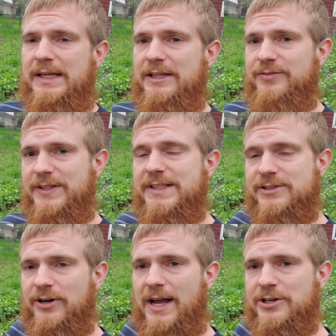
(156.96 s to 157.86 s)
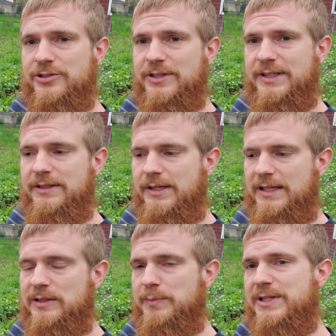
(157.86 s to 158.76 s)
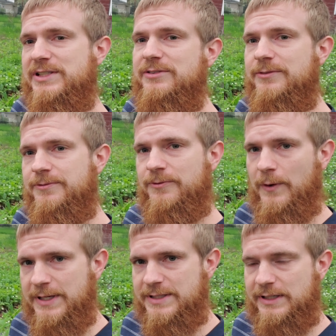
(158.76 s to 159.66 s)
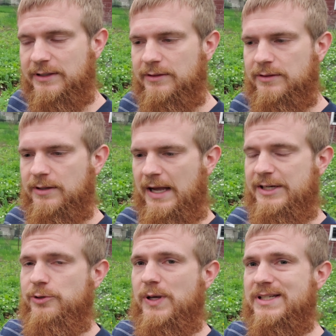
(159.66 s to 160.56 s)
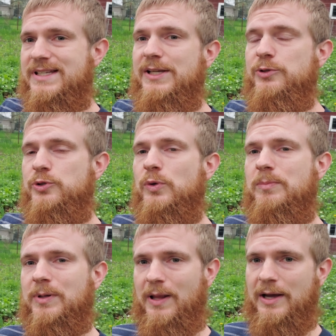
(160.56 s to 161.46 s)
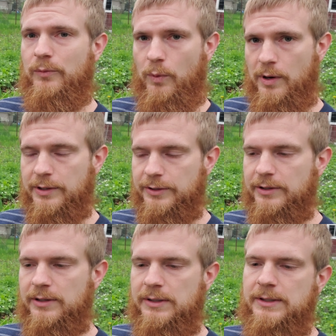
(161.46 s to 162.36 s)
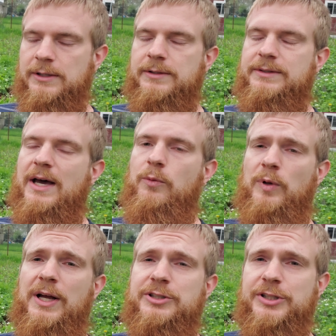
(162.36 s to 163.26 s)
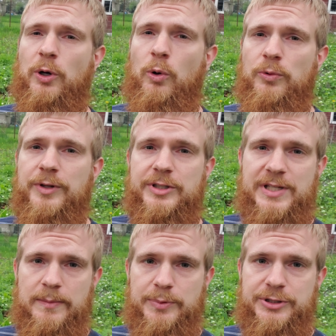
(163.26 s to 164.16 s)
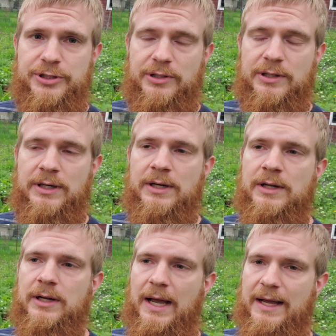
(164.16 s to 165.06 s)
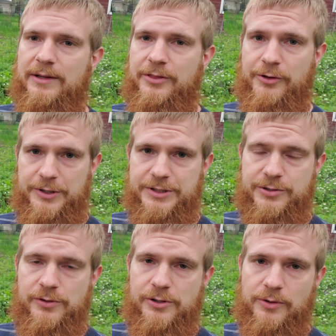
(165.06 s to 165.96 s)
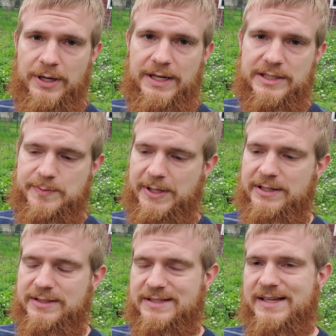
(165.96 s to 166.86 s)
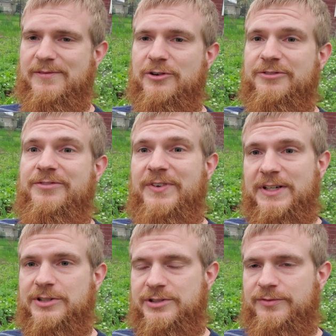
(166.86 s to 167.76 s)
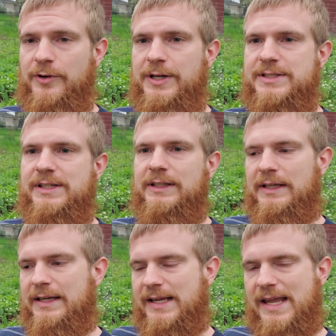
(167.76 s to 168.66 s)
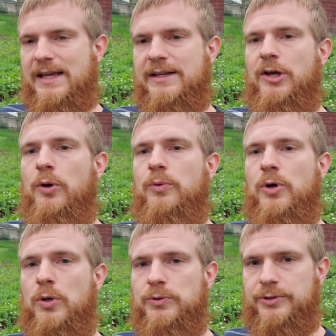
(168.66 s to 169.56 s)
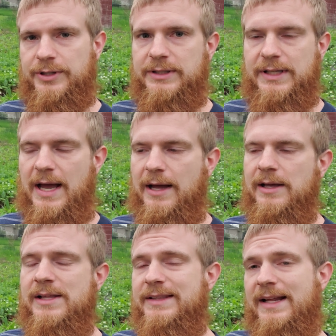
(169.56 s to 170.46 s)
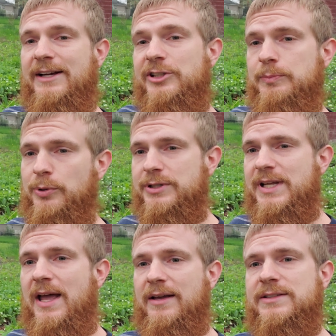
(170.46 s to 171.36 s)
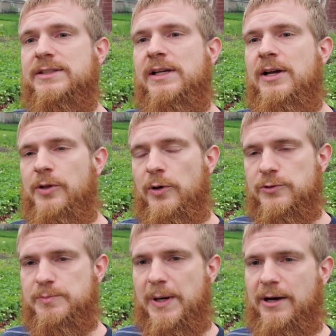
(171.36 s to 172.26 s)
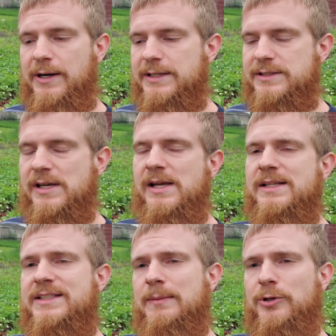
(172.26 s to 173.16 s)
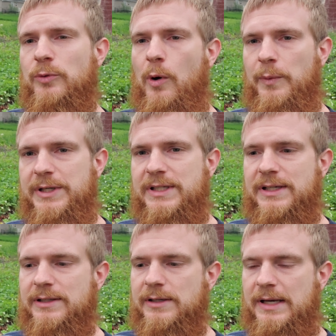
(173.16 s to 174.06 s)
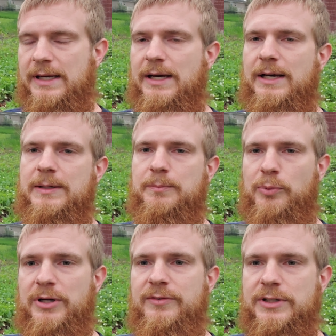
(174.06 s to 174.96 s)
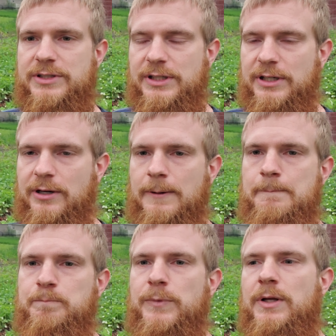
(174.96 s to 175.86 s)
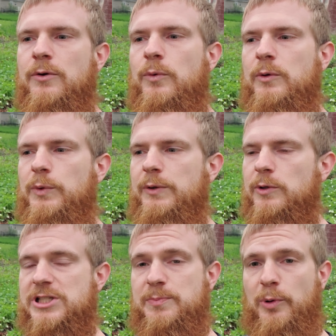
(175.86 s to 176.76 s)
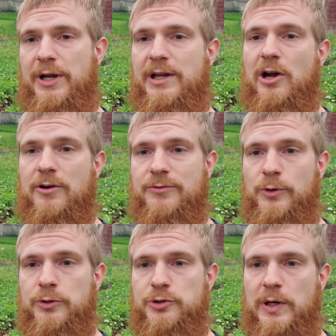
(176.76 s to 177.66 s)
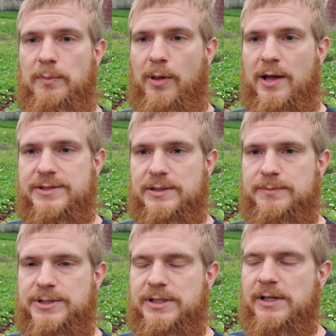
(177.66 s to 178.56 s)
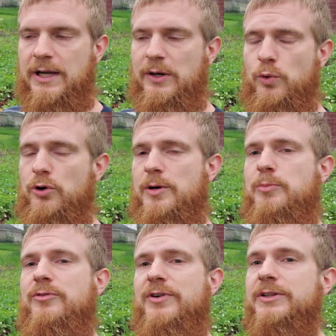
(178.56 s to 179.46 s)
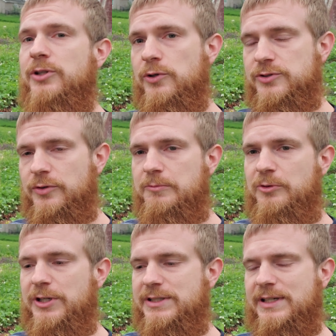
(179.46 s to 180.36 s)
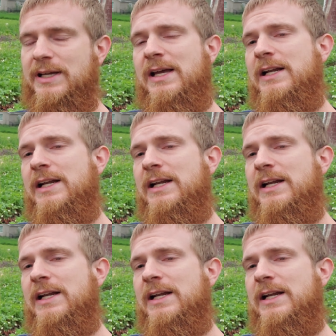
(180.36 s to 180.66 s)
If these are actually in the midst of freezing and you continue to apply water, that will actually hold their temperature at 32 degrees because it's never finished freezing. It can't go colder than that. And that actually protects those berries. Similar to what we did in previous year when we were spraying our fruit tree blossoms in order to prevent those from freezing.